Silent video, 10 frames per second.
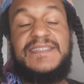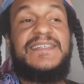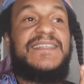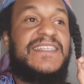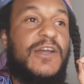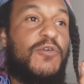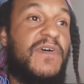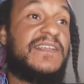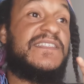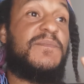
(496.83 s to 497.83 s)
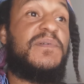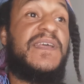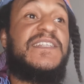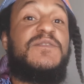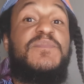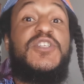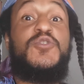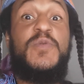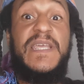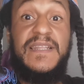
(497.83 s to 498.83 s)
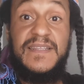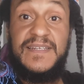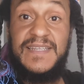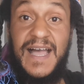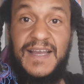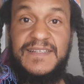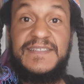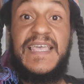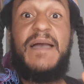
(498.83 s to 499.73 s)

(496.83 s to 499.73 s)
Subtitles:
It says that Jehovah separated between the darkness